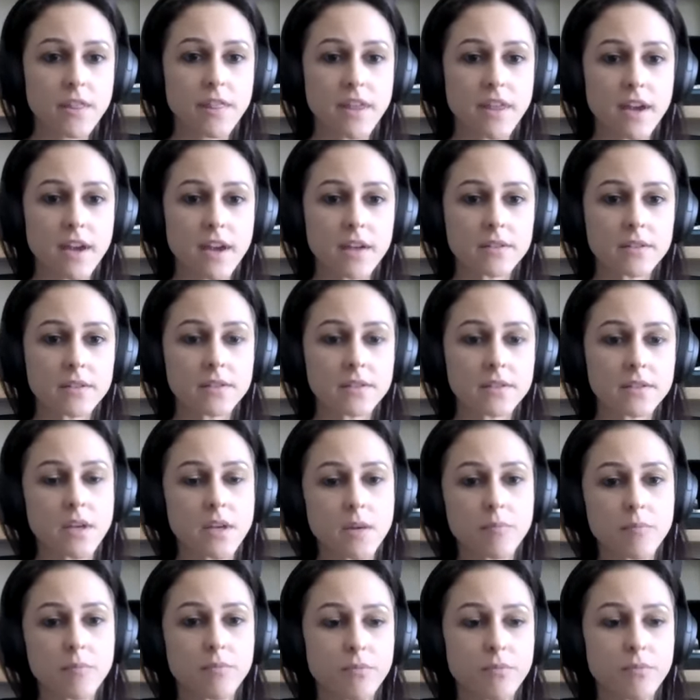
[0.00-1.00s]
that,
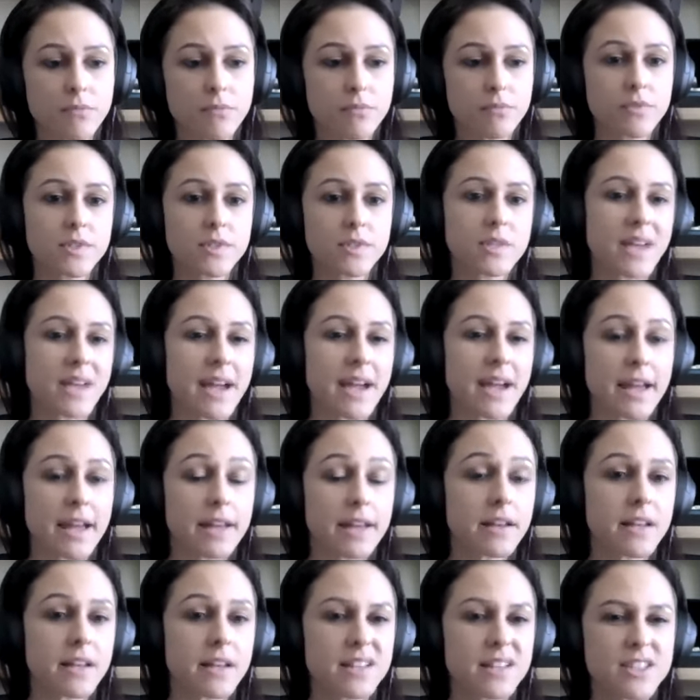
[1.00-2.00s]
and
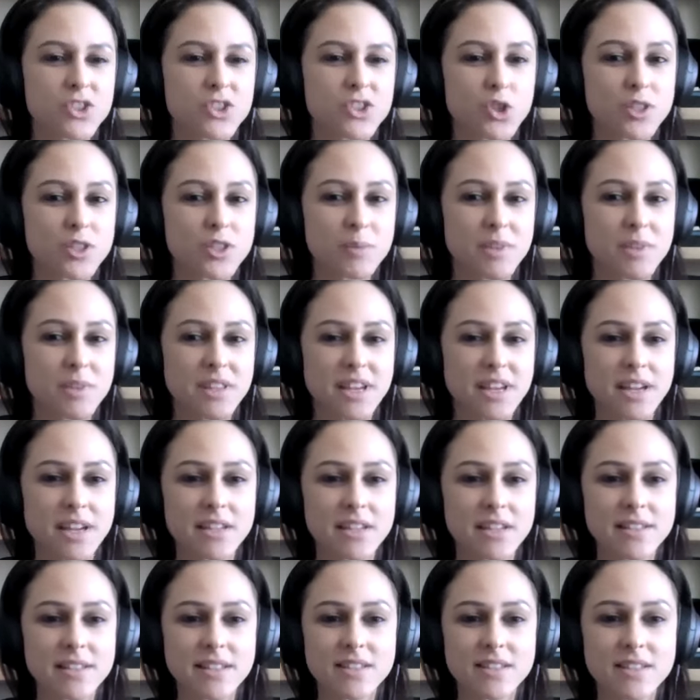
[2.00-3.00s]
it's not something that
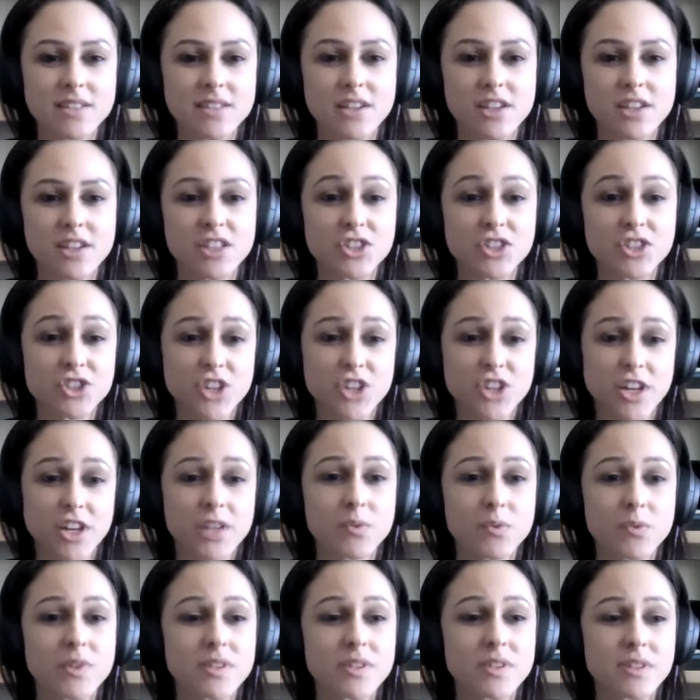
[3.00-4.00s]
I necessarily
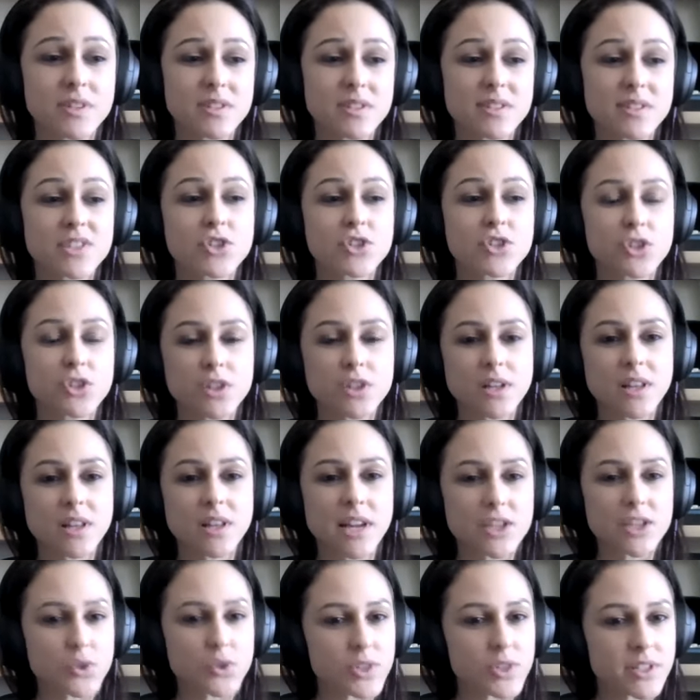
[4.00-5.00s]
shared with certain clients,